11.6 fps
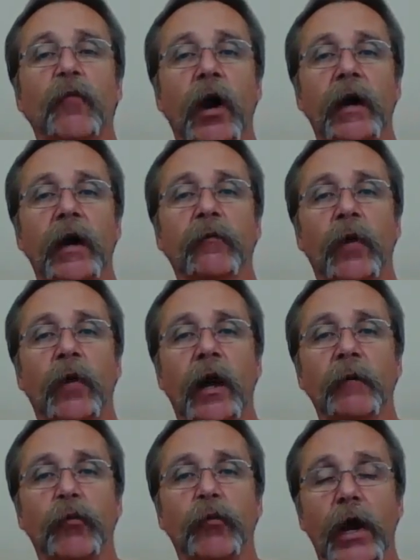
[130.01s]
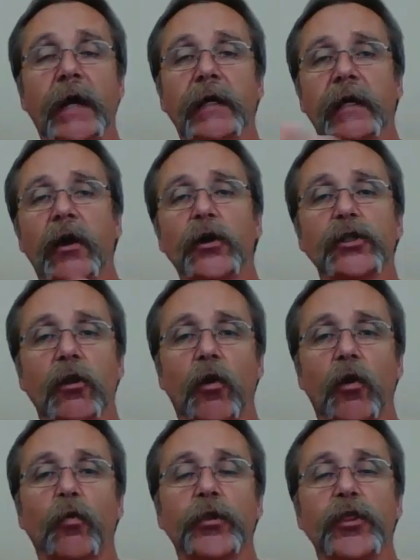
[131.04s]
my branding goes
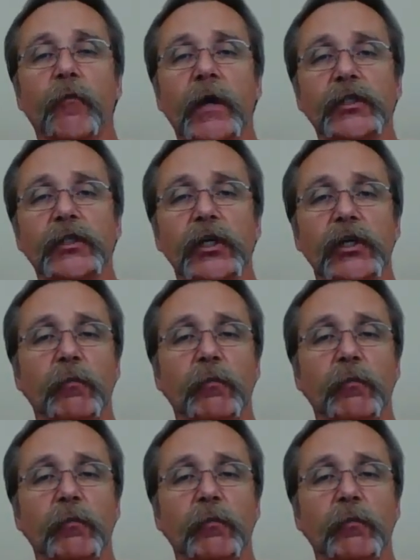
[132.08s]
along with the message,